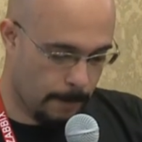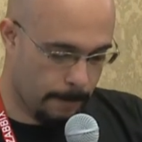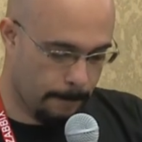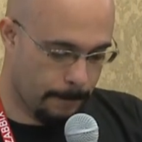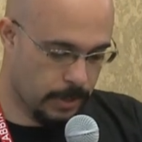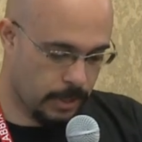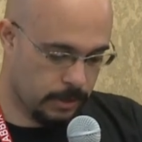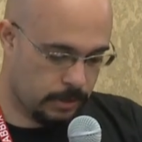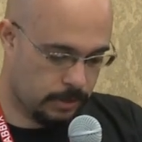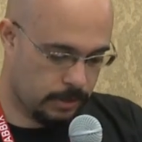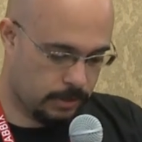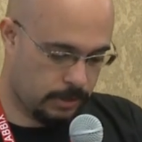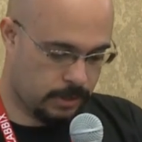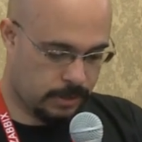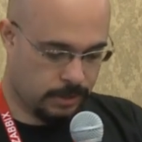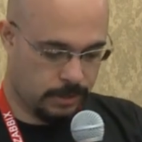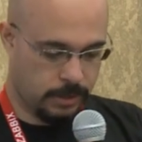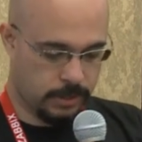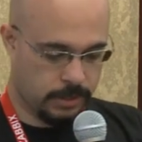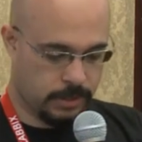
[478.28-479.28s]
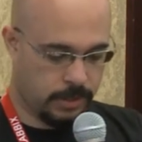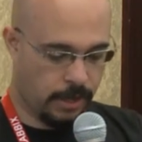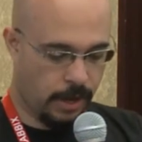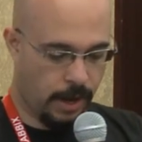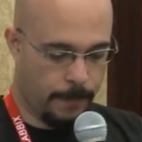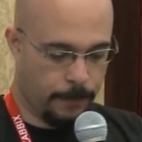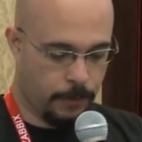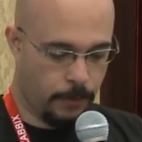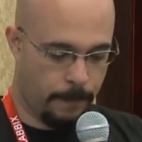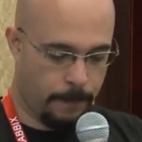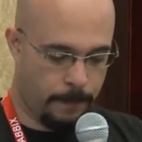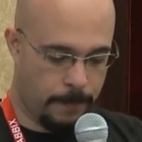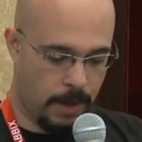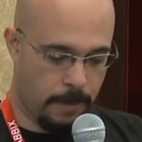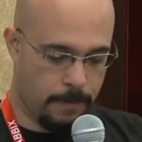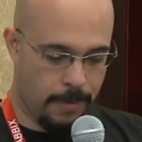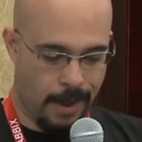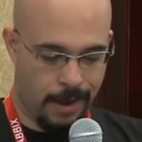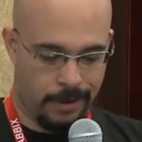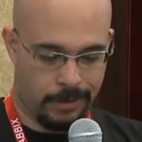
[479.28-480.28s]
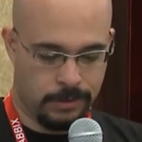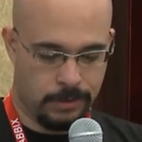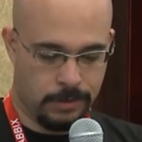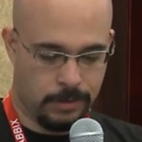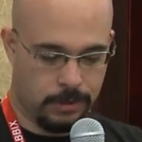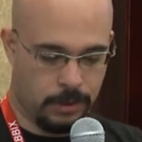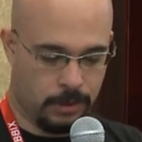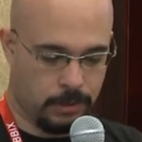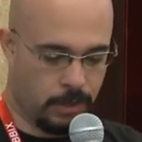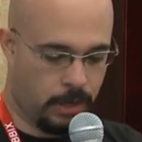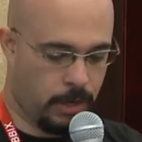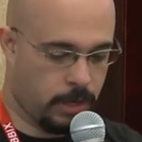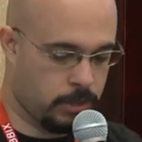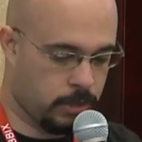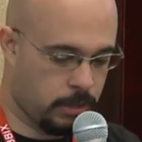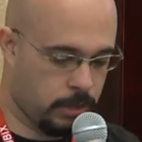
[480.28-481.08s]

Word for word: But the server pay back the, the internet